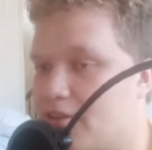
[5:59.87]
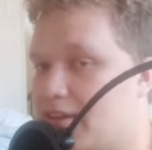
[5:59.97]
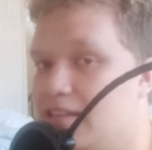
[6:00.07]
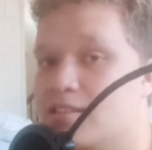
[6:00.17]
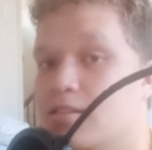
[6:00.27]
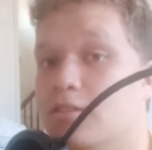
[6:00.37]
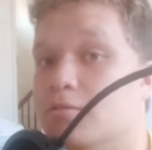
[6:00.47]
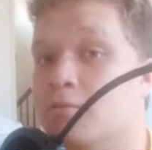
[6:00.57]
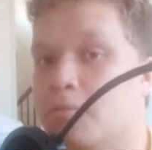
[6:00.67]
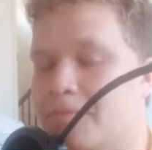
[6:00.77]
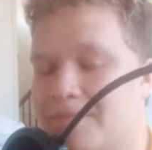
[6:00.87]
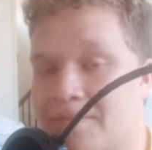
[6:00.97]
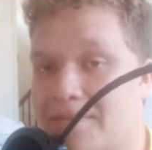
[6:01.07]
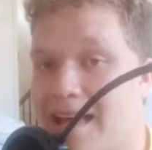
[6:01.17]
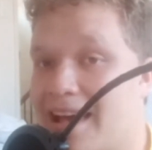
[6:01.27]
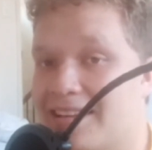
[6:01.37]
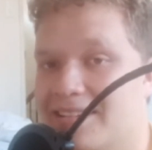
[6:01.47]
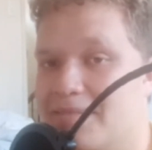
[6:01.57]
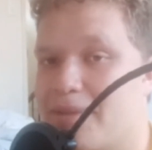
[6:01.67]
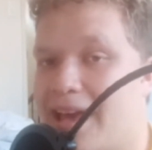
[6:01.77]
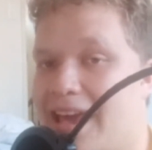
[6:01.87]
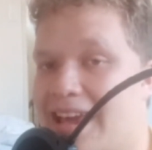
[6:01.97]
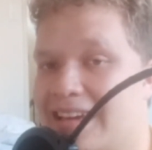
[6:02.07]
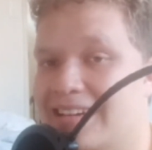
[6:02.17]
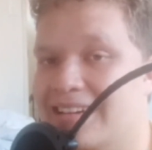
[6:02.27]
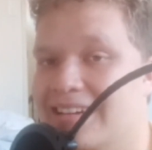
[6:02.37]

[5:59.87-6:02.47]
He's still there in pain